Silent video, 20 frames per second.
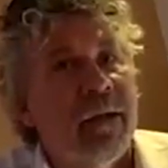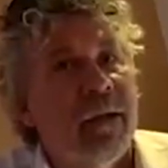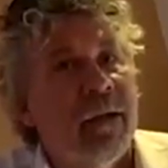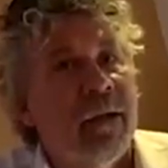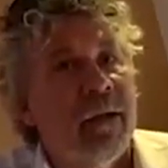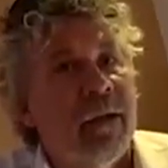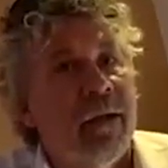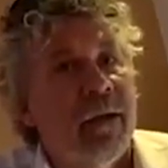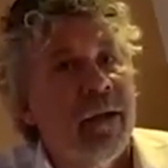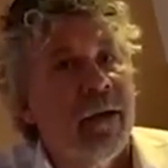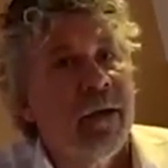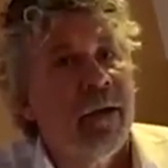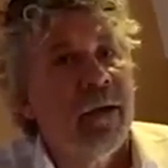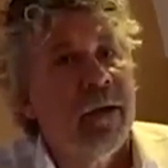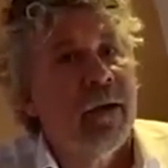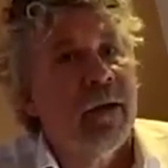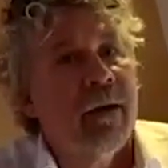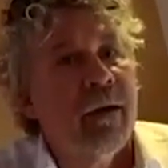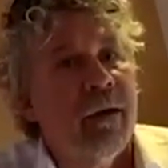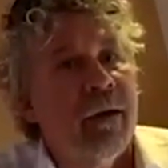But I just want to
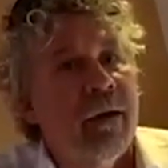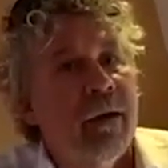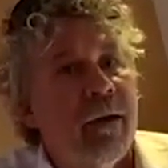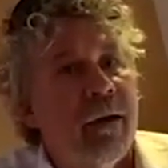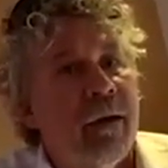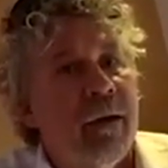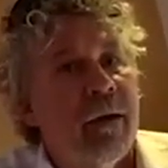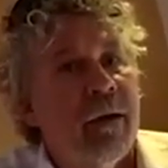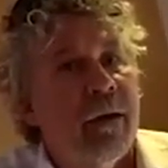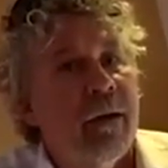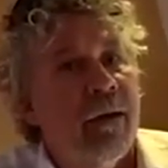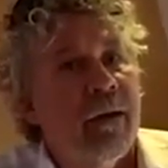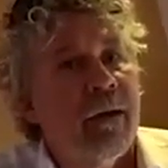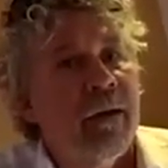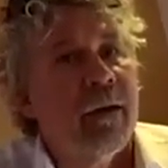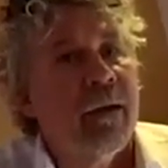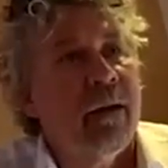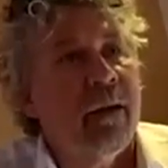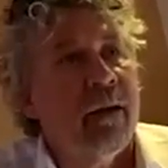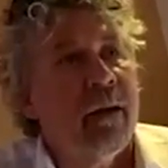let you know, great
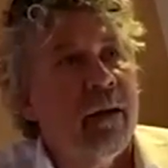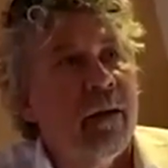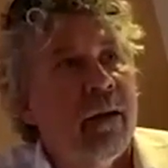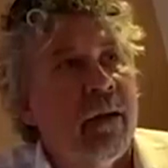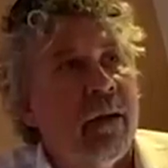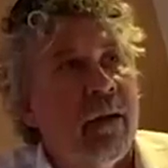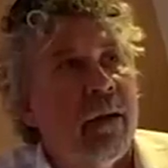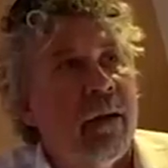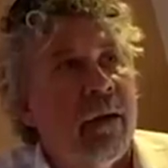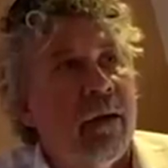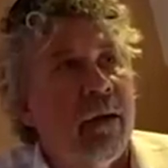feedback so far.